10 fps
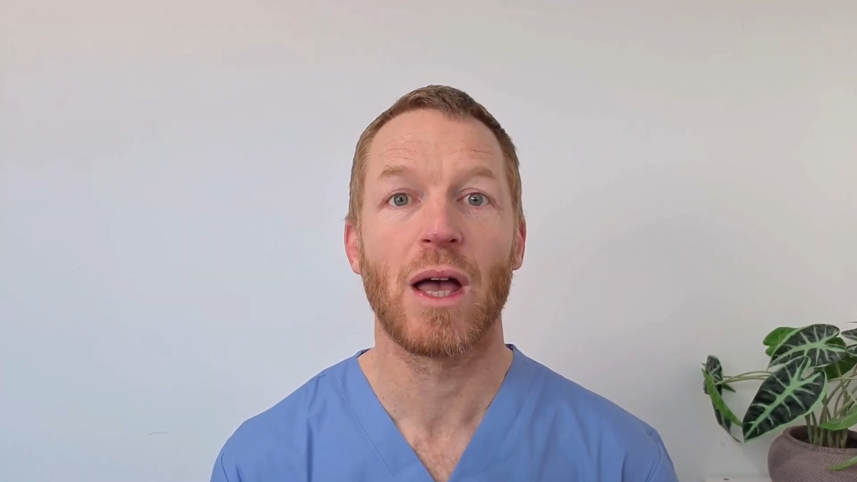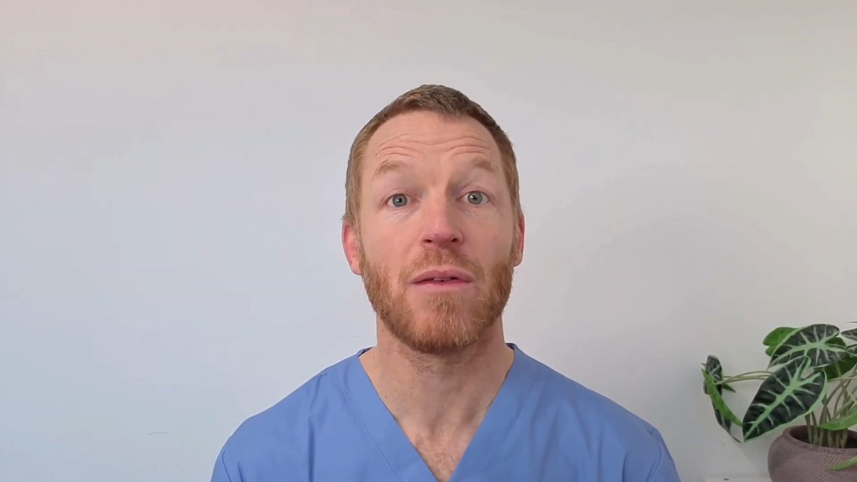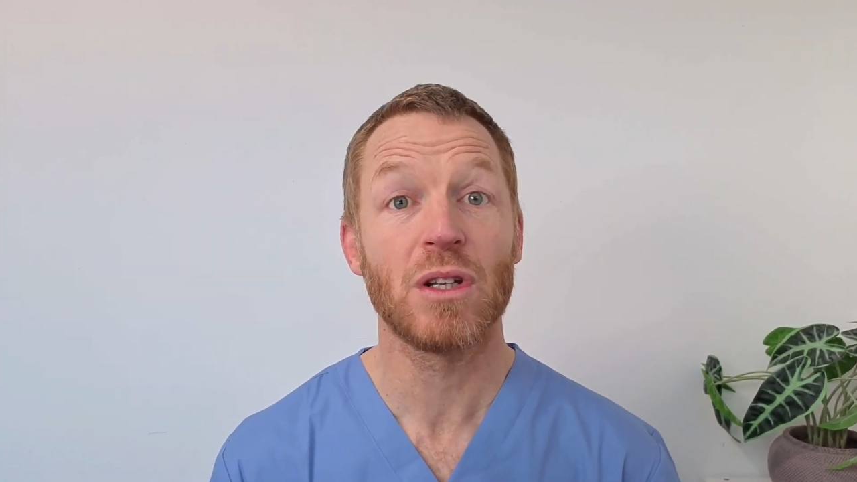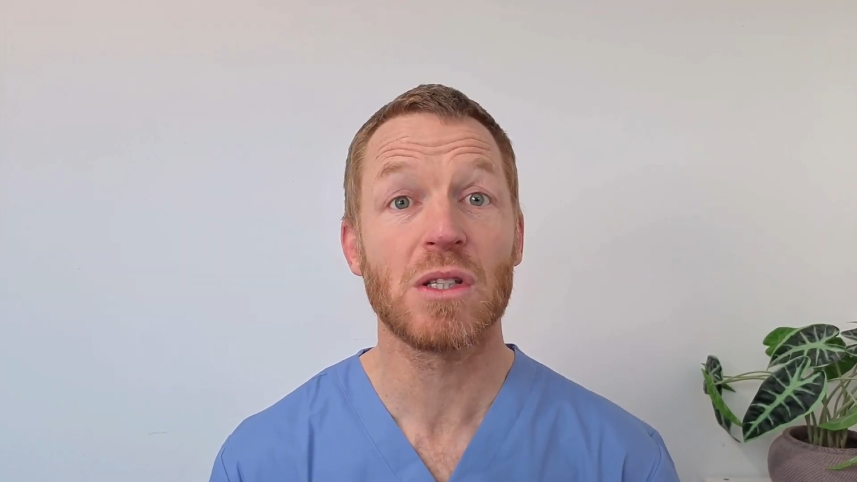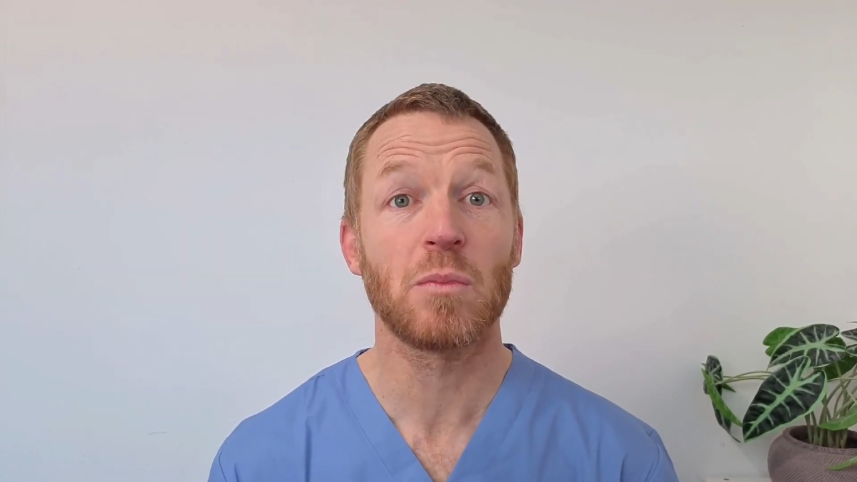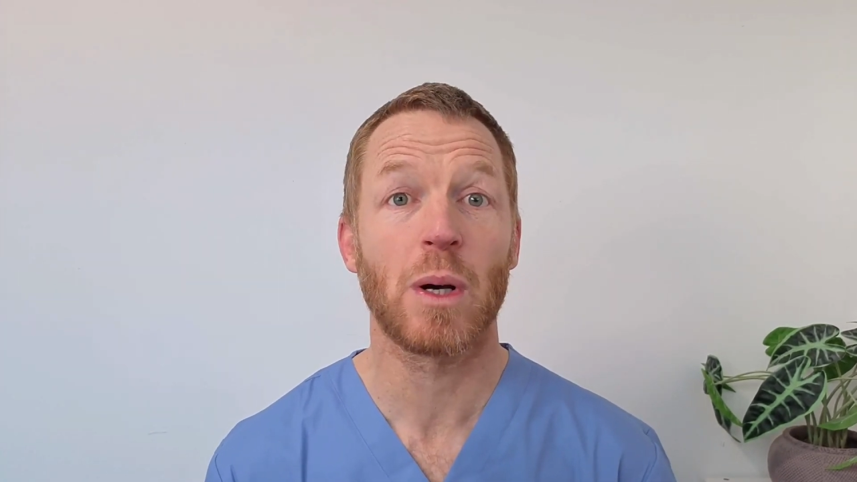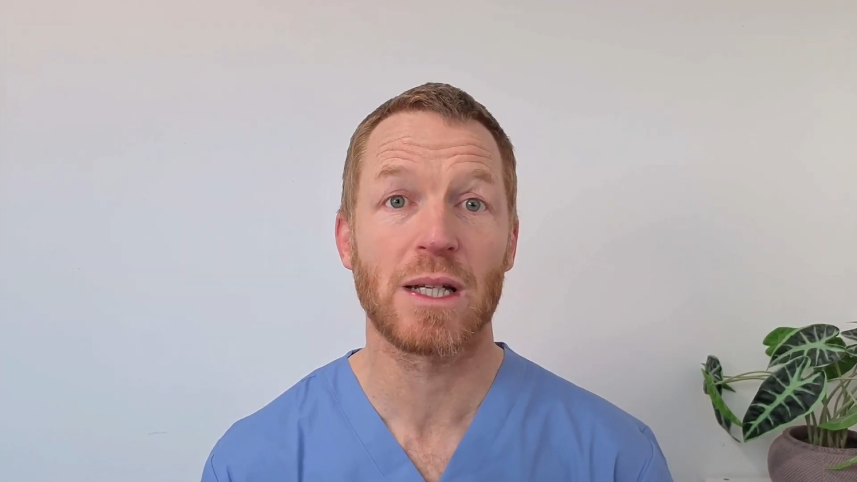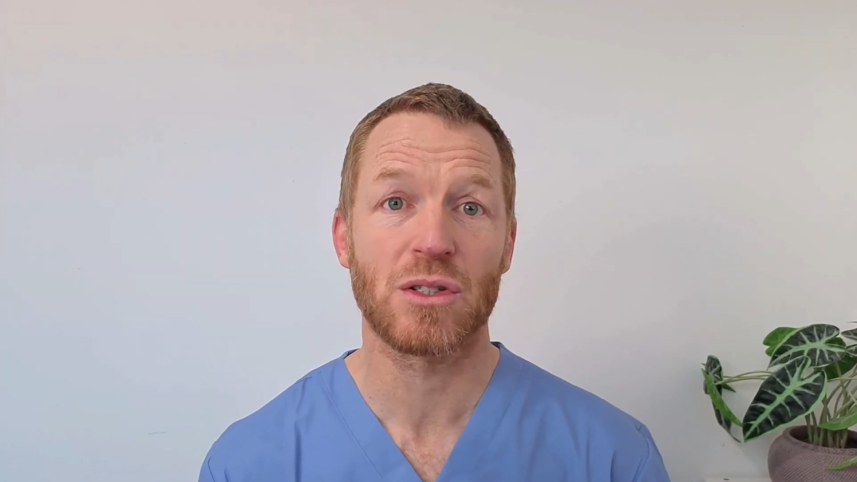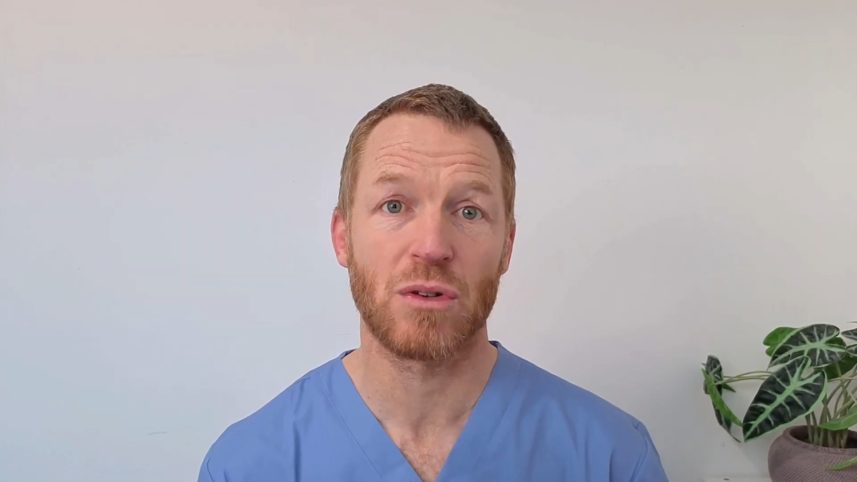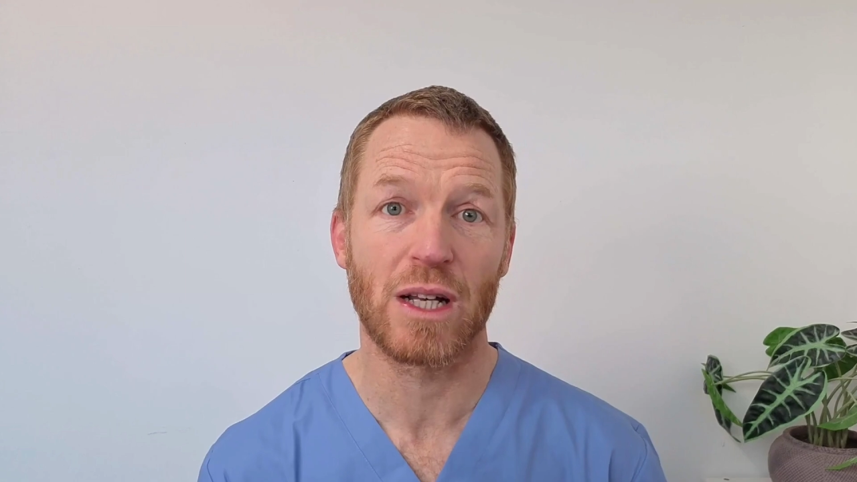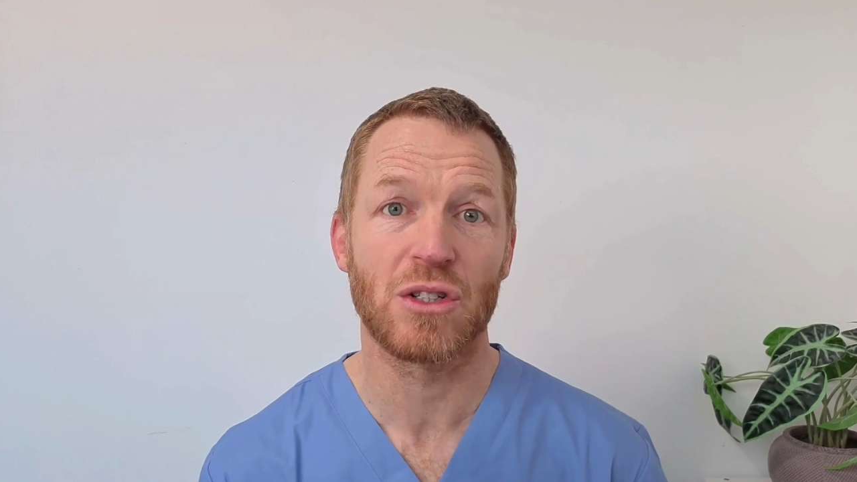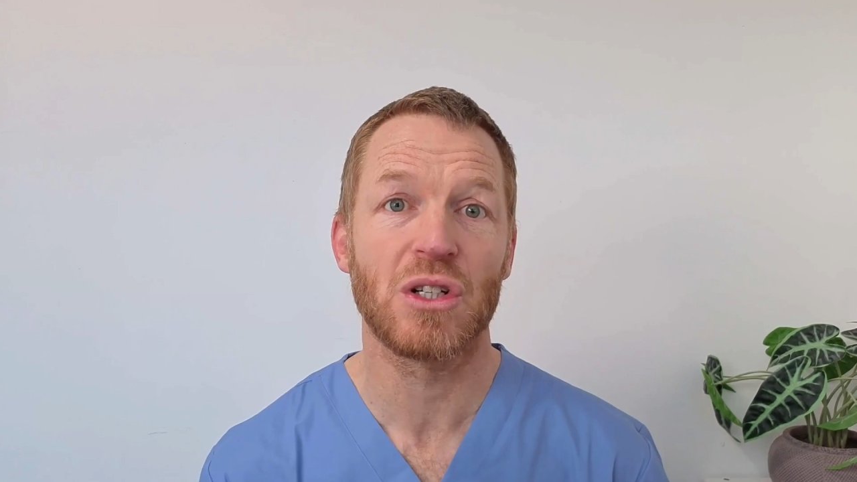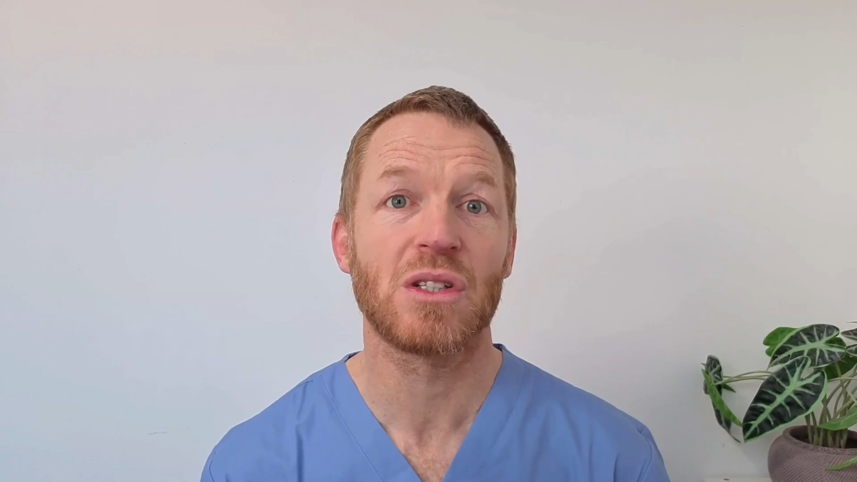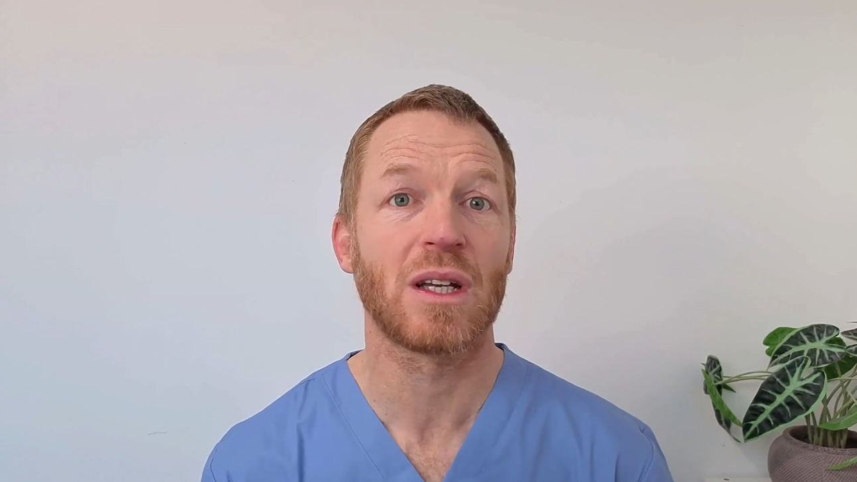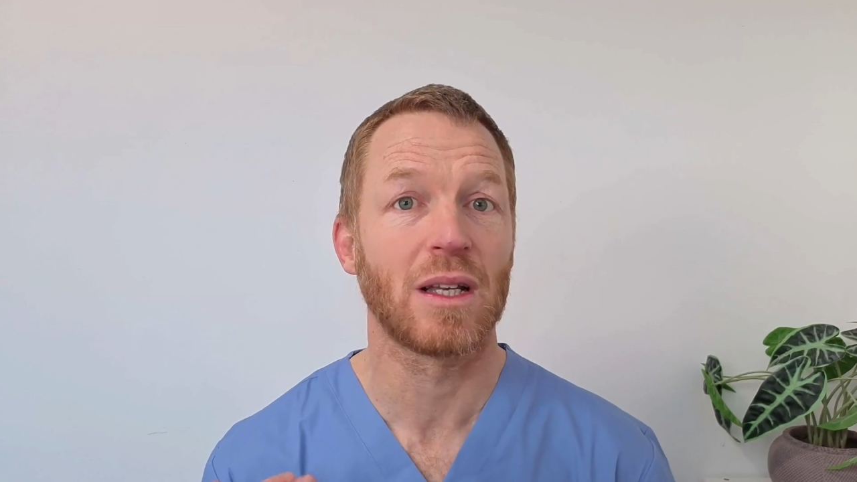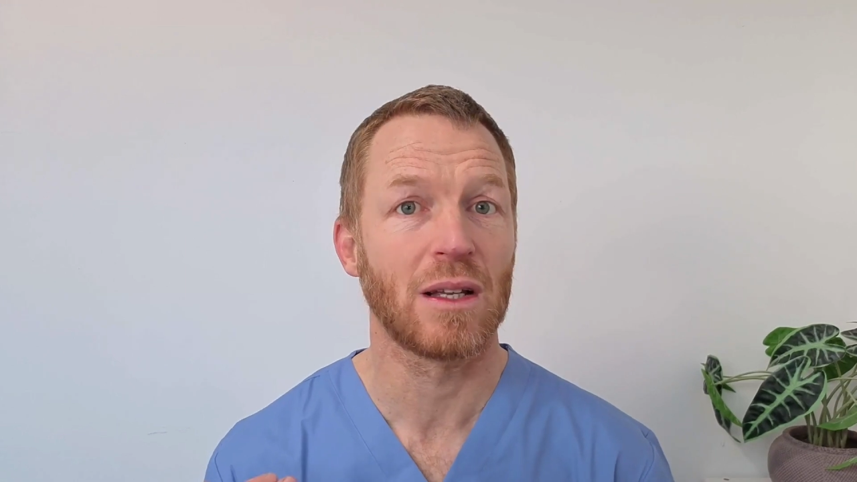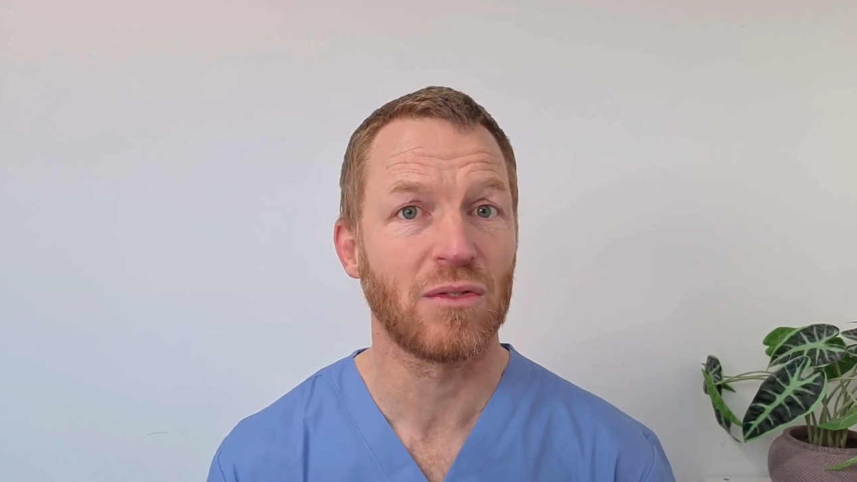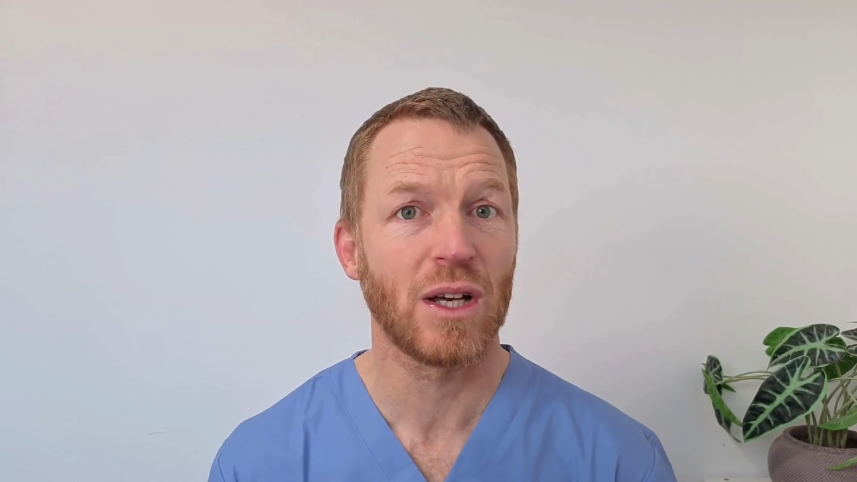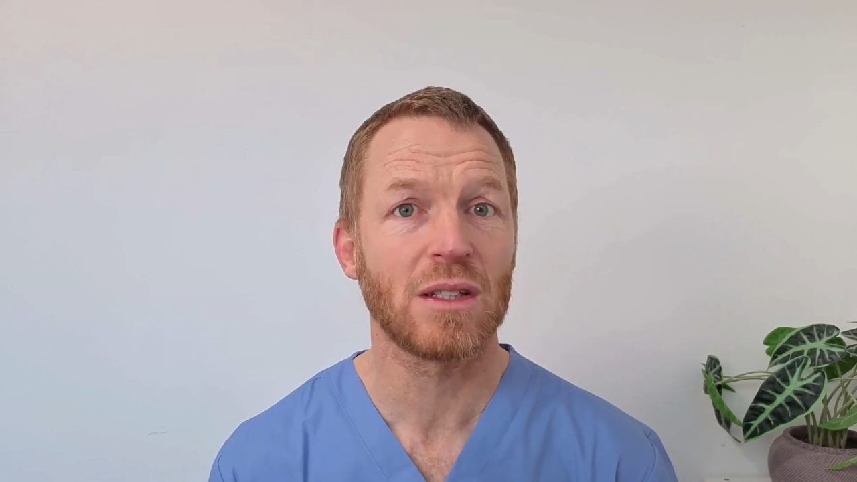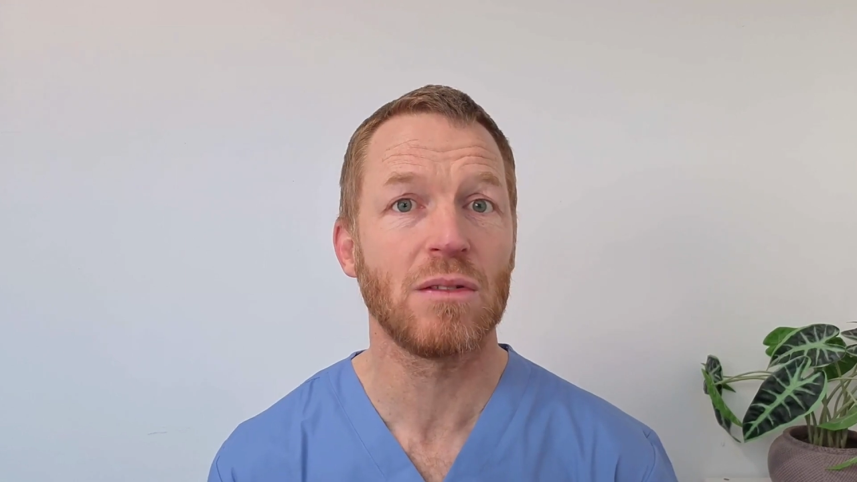Evidence-based strategies can
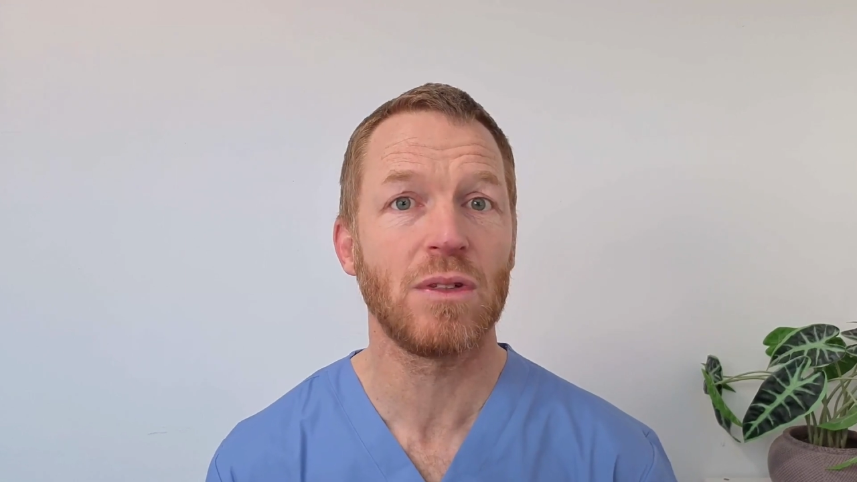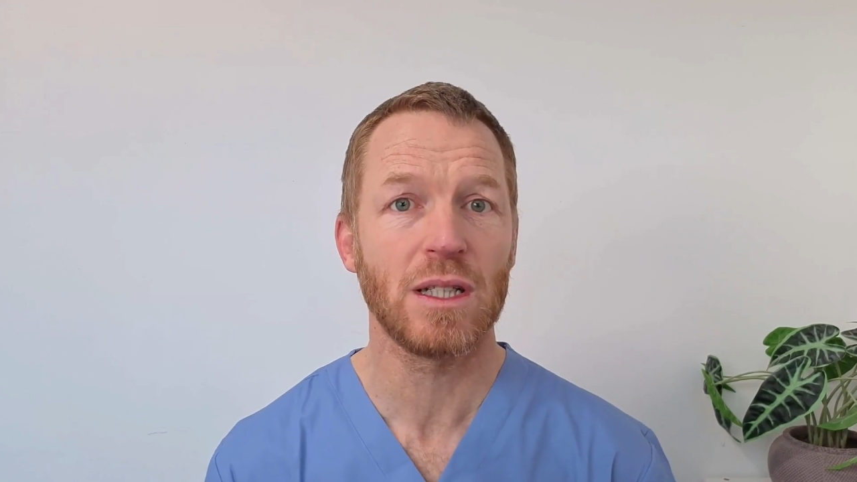effectively